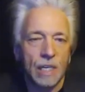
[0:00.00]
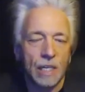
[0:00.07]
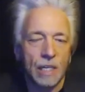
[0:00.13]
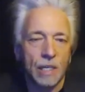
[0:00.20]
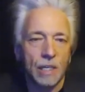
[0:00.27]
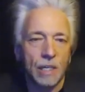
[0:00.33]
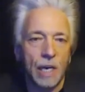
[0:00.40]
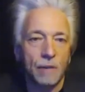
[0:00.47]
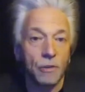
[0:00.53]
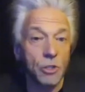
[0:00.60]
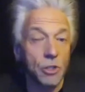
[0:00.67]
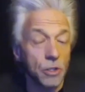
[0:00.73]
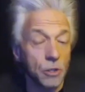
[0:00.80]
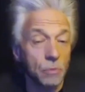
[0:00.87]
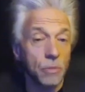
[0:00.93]
gave us
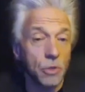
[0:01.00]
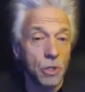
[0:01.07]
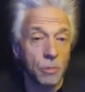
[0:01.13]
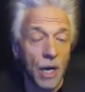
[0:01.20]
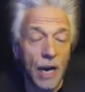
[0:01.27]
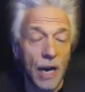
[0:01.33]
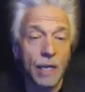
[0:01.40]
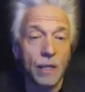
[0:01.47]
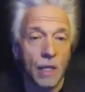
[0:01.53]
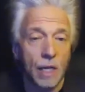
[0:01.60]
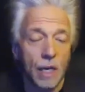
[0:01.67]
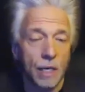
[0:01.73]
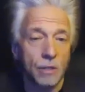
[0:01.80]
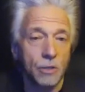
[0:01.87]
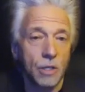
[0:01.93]
some
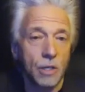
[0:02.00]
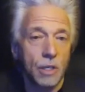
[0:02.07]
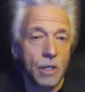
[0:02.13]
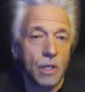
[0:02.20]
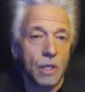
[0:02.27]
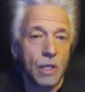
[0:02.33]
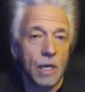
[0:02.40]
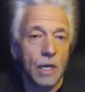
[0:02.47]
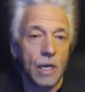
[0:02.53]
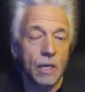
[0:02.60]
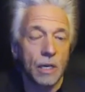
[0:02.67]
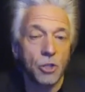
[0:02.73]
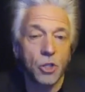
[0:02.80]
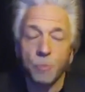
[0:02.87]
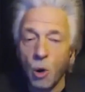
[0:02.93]
guidelines.
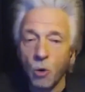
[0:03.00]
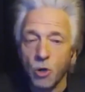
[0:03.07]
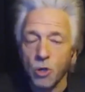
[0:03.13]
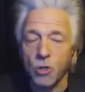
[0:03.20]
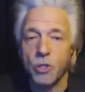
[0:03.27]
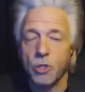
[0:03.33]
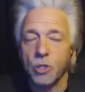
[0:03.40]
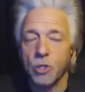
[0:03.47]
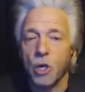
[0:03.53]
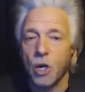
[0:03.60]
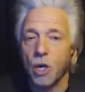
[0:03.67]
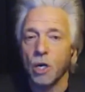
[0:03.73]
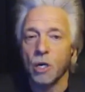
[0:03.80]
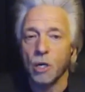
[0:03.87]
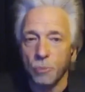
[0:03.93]
Smokers
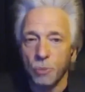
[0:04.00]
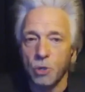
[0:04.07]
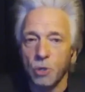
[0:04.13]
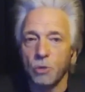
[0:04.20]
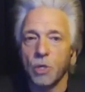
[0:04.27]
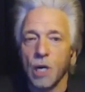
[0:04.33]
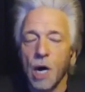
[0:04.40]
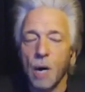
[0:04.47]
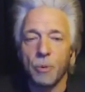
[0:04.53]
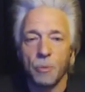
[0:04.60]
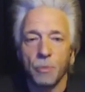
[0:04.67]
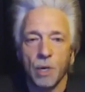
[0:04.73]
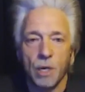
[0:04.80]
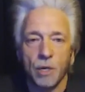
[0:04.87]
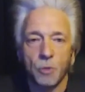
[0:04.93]
are immune
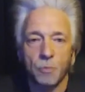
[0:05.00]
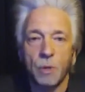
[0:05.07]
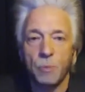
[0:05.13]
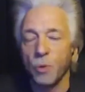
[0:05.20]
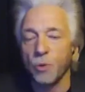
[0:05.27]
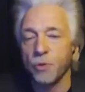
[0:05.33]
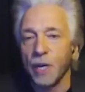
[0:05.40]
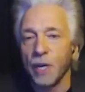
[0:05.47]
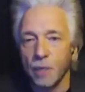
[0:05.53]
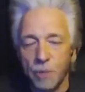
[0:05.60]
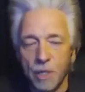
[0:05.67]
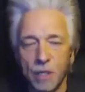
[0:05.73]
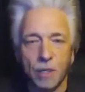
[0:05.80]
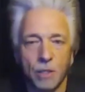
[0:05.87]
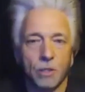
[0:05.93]
compromised. People with
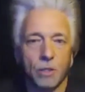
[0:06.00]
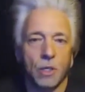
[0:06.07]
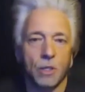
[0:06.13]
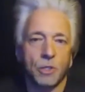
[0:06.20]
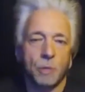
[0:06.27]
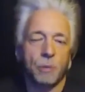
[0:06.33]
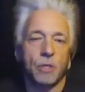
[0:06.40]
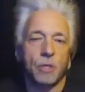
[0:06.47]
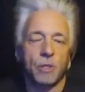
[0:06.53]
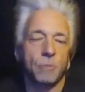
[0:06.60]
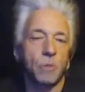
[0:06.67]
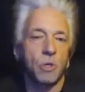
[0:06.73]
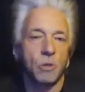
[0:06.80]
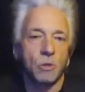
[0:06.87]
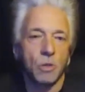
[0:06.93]
diabetes are typically
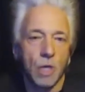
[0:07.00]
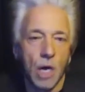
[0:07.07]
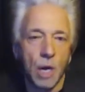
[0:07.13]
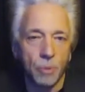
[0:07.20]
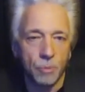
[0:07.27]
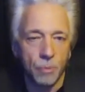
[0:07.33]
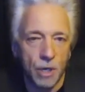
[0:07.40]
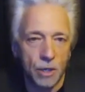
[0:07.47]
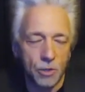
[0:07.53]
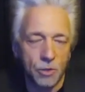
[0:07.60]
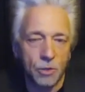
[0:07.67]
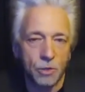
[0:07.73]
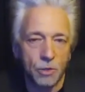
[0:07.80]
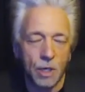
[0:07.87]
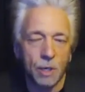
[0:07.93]
immune compromised.
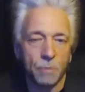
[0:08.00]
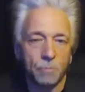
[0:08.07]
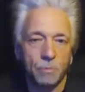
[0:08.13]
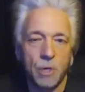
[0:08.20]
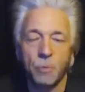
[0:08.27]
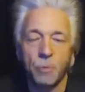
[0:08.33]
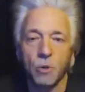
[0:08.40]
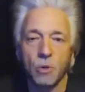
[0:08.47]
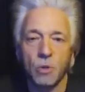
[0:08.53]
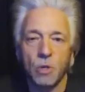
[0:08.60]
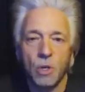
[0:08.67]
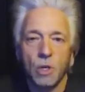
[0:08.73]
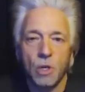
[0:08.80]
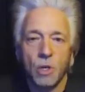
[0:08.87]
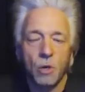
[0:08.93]
People
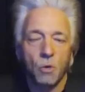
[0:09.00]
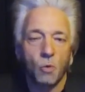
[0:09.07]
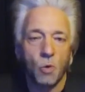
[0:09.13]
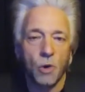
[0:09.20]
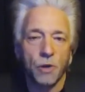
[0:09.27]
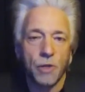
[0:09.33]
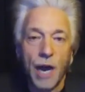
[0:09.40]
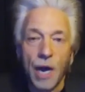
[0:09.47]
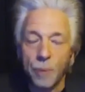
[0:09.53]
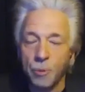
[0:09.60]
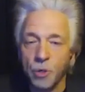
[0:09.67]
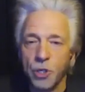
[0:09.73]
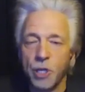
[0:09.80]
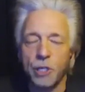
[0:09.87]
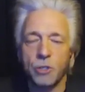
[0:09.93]
with
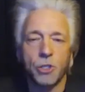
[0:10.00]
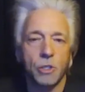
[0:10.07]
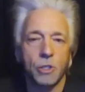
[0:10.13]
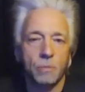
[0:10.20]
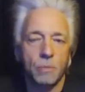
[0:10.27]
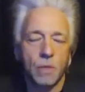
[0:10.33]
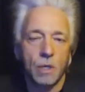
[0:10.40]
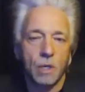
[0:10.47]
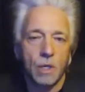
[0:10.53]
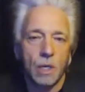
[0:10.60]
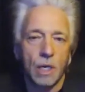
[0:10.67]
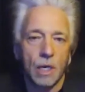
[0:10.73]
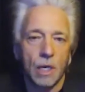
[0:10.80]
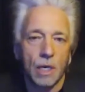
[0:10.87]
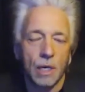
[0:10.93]
hypertension,
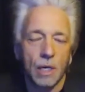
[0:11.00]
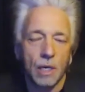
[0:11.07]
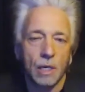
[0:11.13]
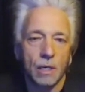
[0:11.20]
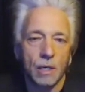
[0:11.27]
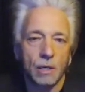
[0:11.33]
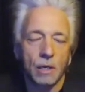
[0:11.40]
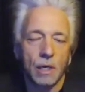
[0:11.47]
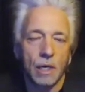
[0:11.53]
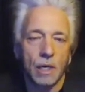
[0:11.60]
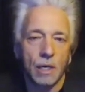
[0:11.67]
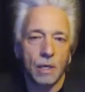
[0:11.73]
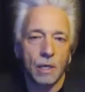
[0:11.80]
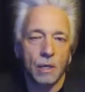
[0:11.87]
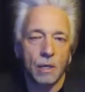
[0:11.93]

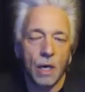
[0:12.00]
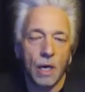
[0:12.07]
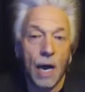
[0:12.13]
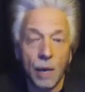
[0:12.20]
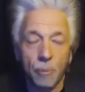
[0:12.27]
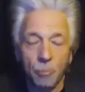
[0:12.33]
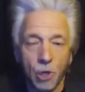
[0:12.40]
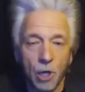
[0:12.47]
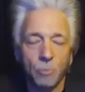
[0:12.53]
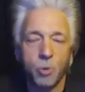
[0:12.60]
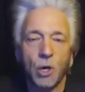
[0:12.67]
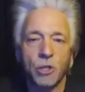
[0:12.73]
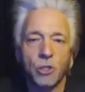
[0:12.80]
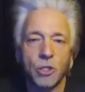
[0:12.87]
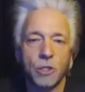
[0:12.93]
high blood
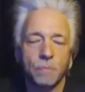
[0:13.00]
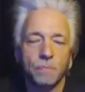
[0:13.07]
pressure,